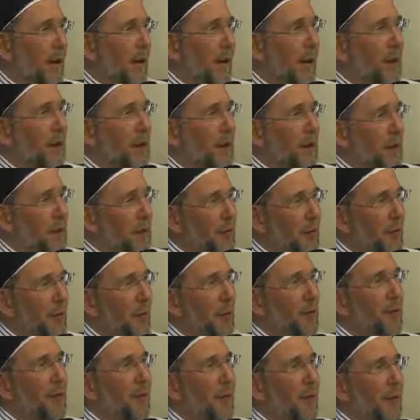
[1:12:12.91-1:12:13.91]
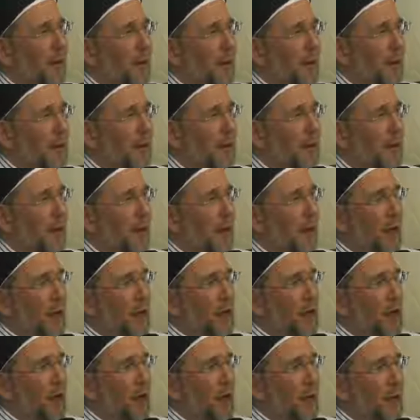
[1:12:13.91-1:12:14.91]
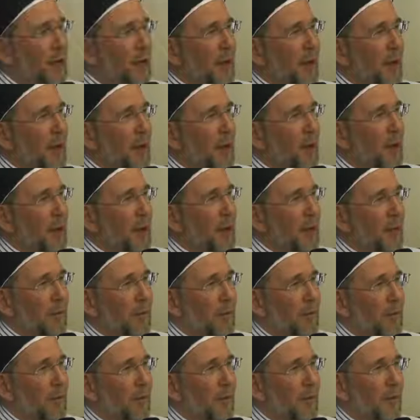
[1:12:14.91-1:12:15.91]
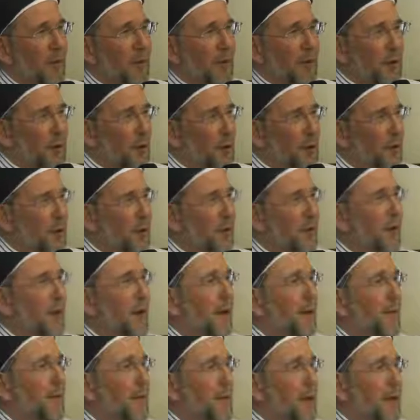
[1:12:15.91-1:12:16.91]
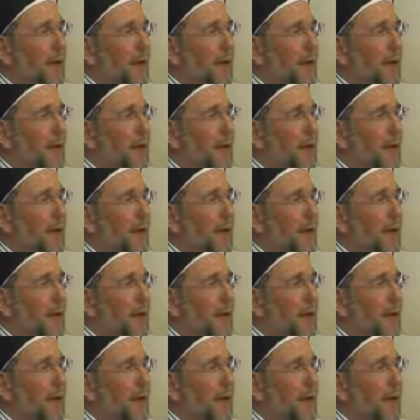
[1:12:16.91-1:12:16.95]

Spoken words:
And this was something that Shaykh Abdullah Quilliam soon discovered.